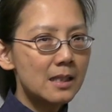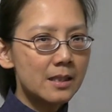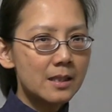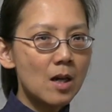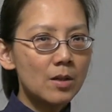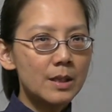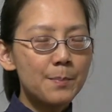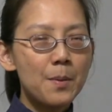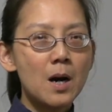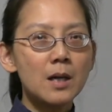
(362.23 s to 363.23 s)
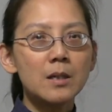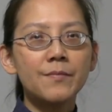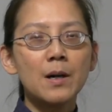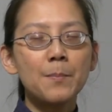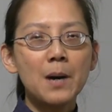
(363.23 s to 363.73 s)
the solid part
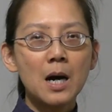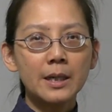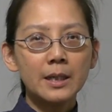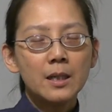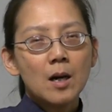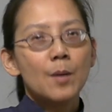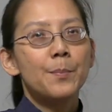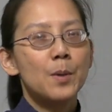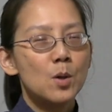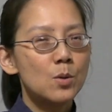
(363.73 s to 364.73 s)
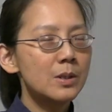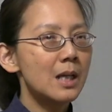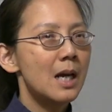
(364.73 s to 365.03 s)
of our body, our bones.